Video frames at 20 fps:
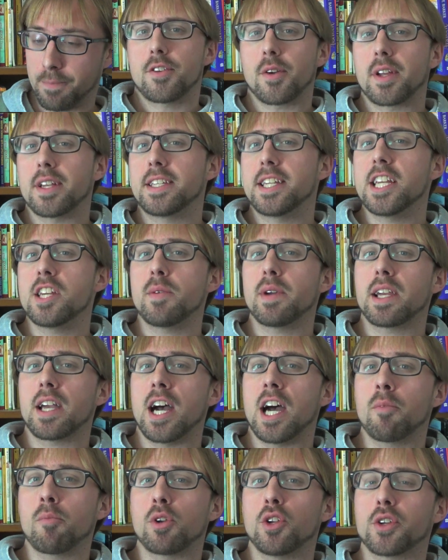So continuing
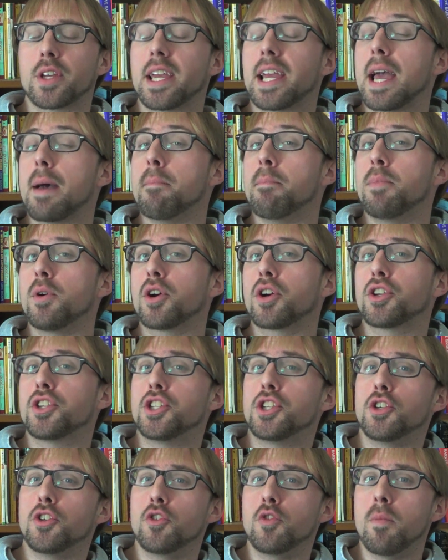on, we're looking at Book
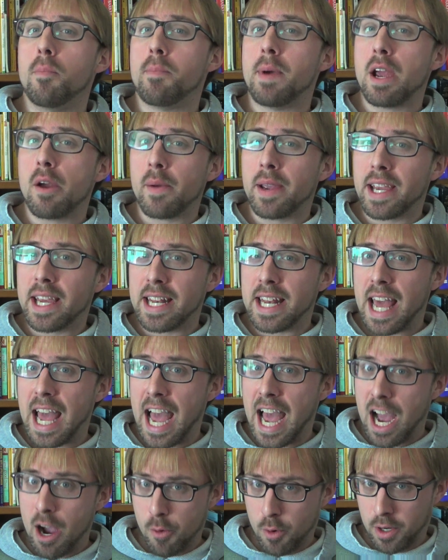2, Bearing an
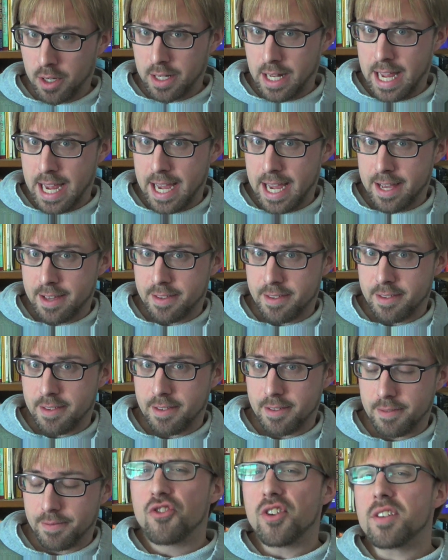
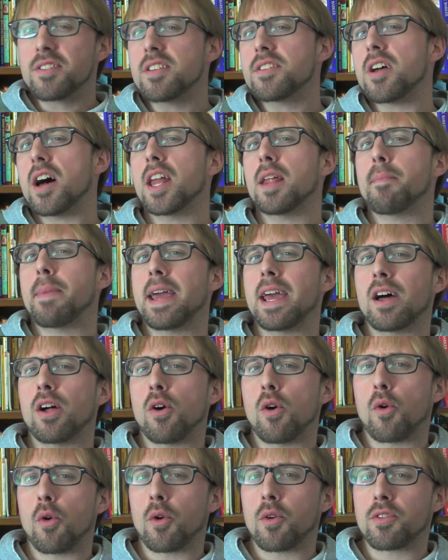Hourglass. Just as On a
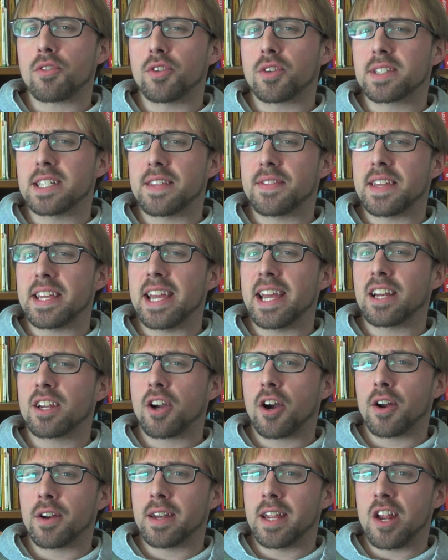Pale Horse looked at the
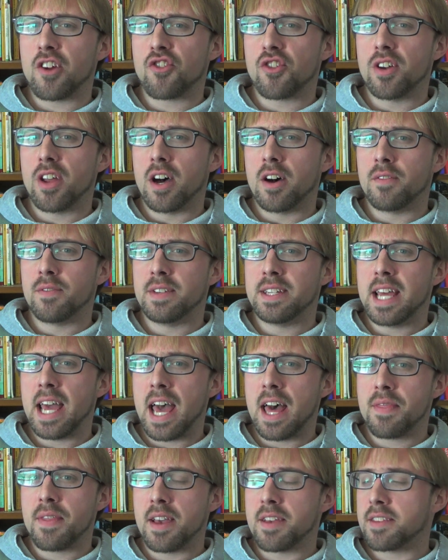incarnation of
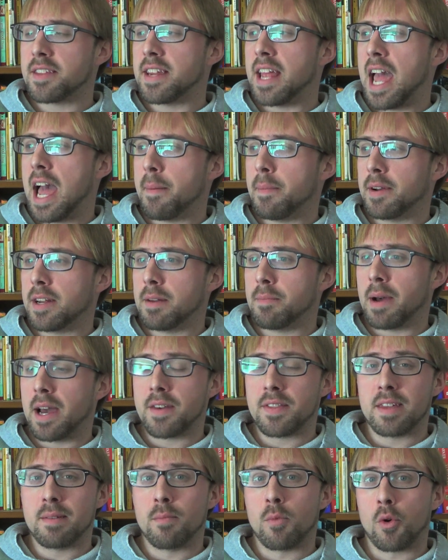death as inhabited
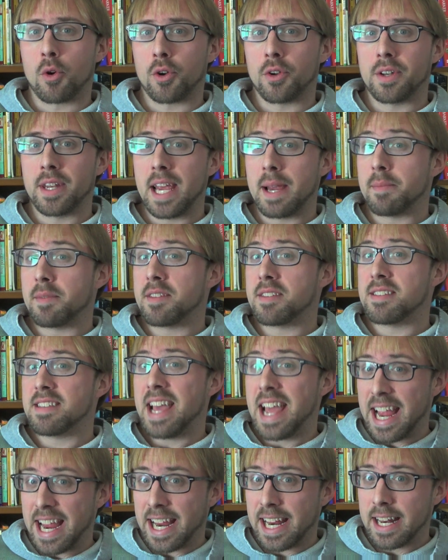by the mortal named
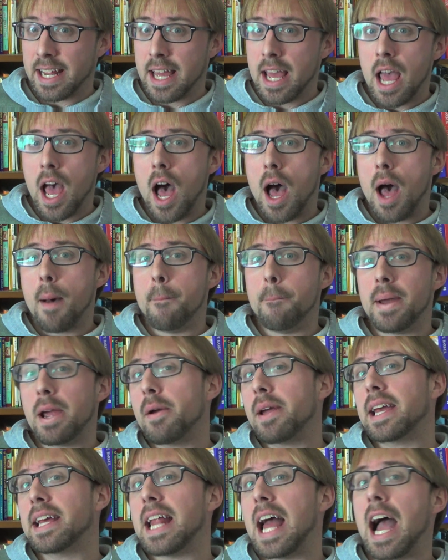Zane,
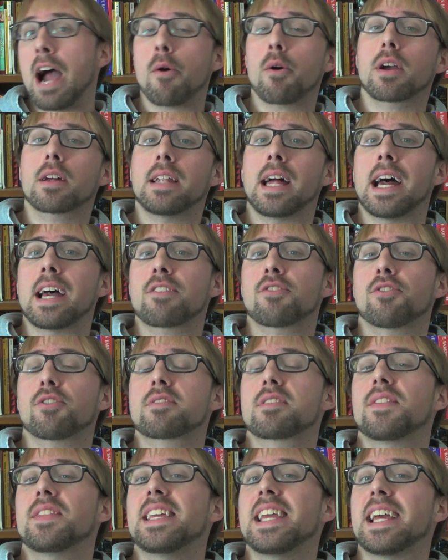Bearing an Hourglass
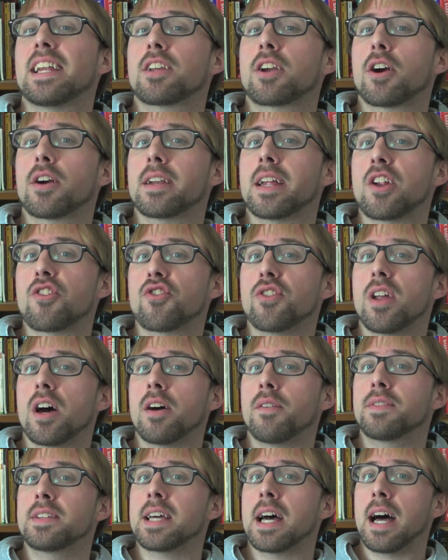looks at the incarnation
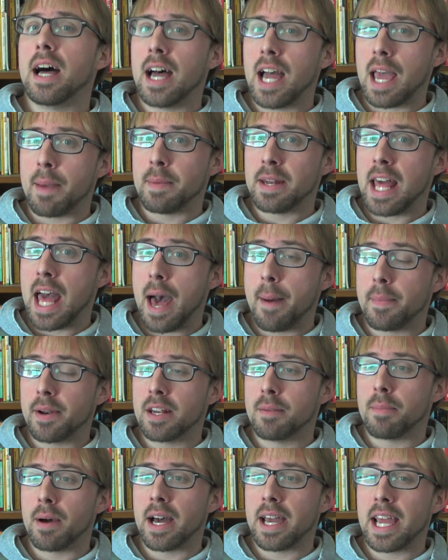of time
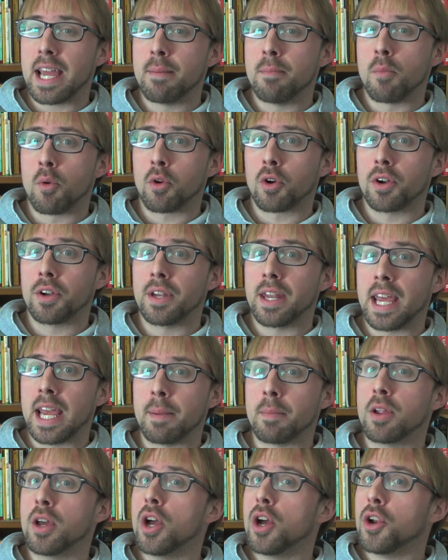inhabited by a mortal
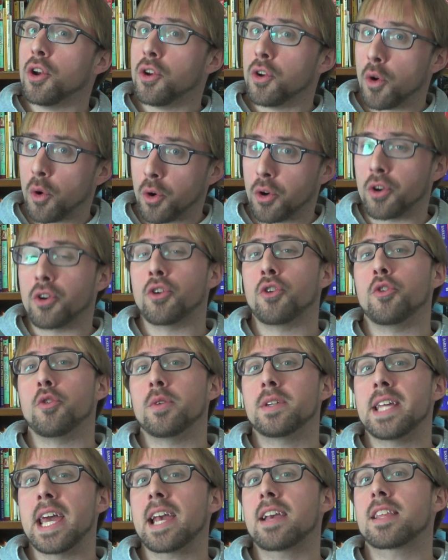named Norton,
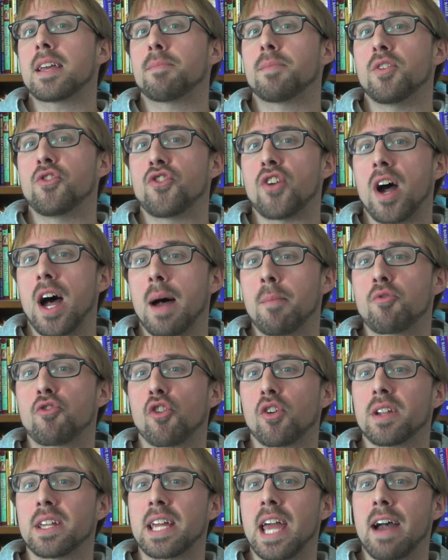who takes up the job
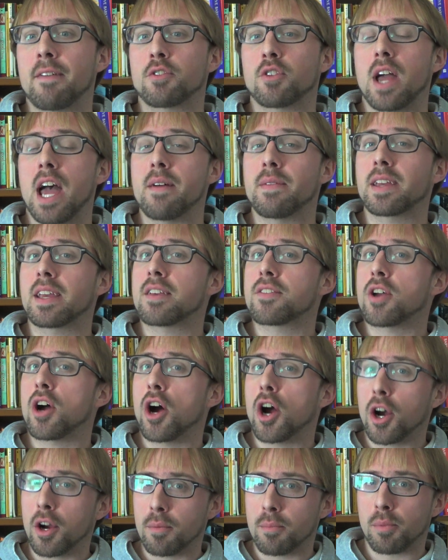shortly after having his
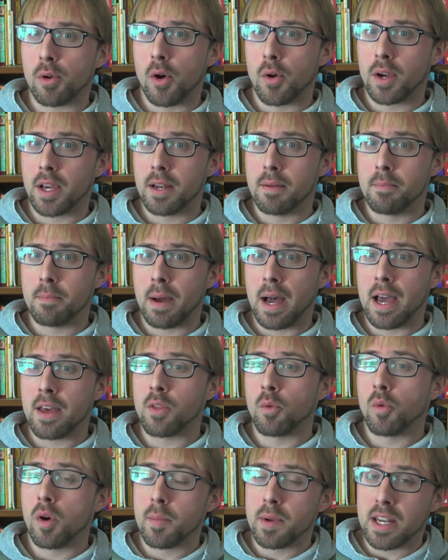heart broken by
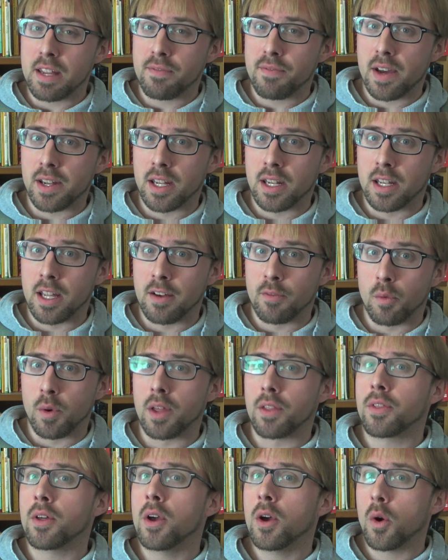the woman he fell in love
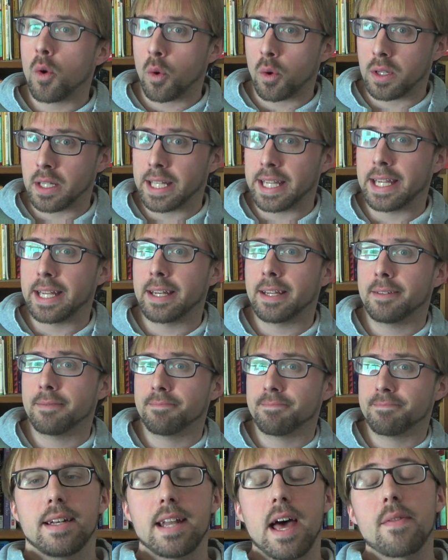with, Orlene.
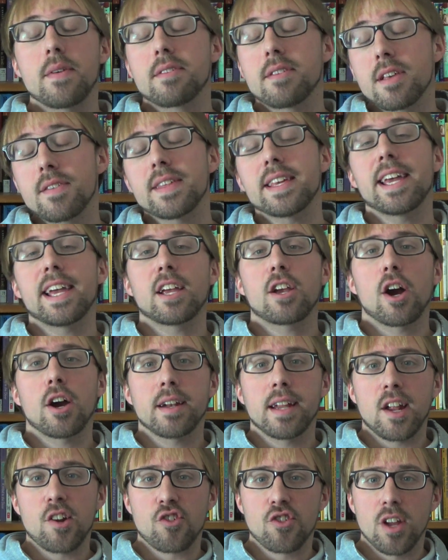Now, this is the
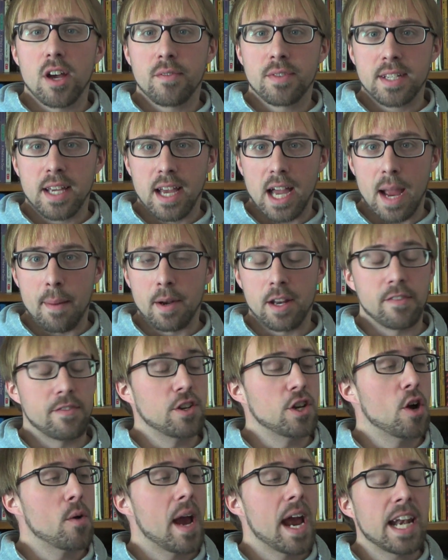incarnation of time, and if
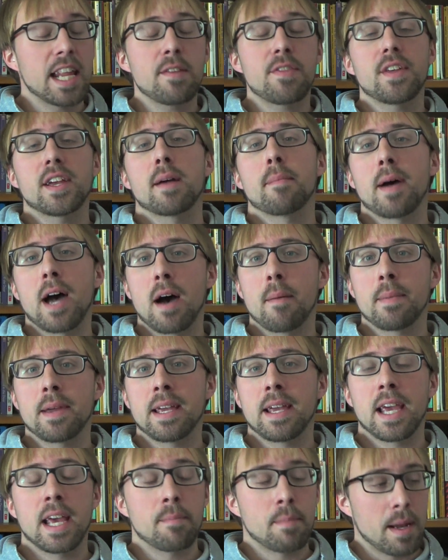you know anything about
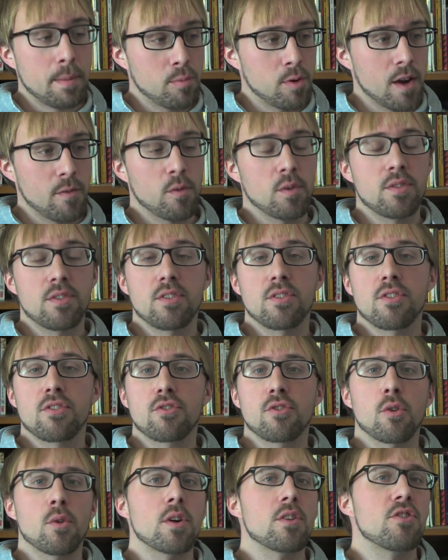me and my preference in
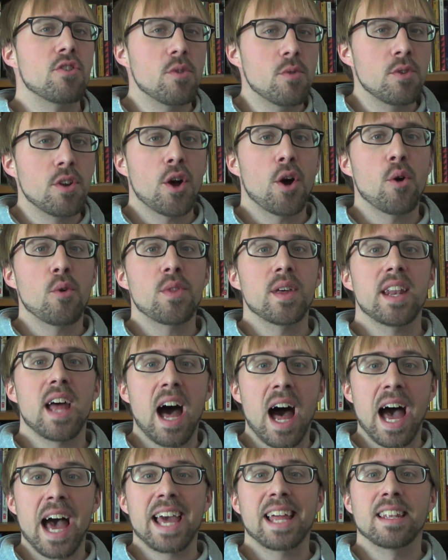stories, you know that
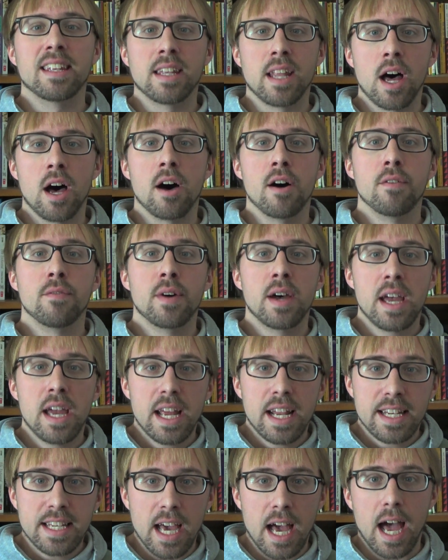I love
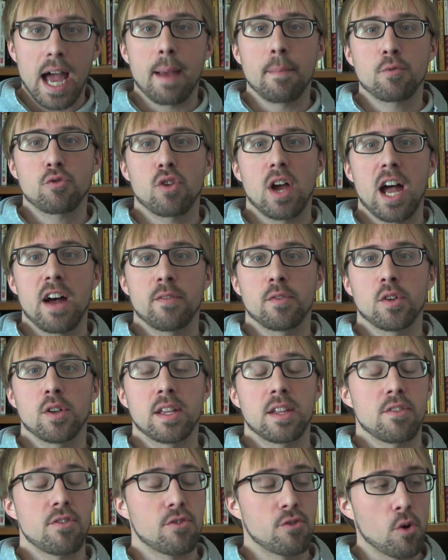time
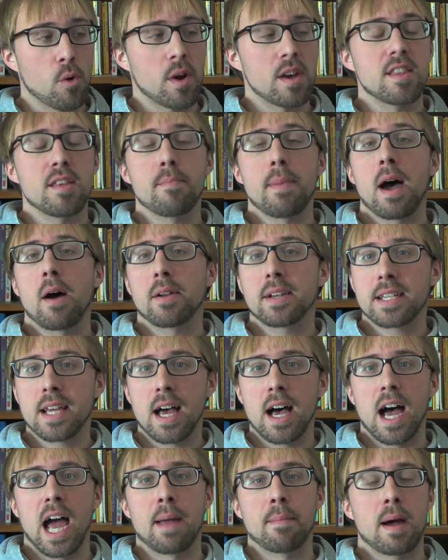travel and stories about
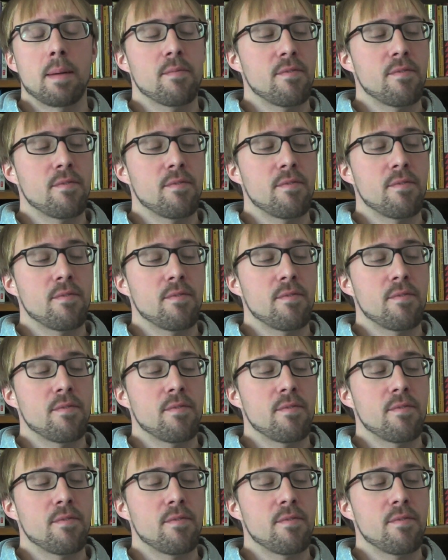time.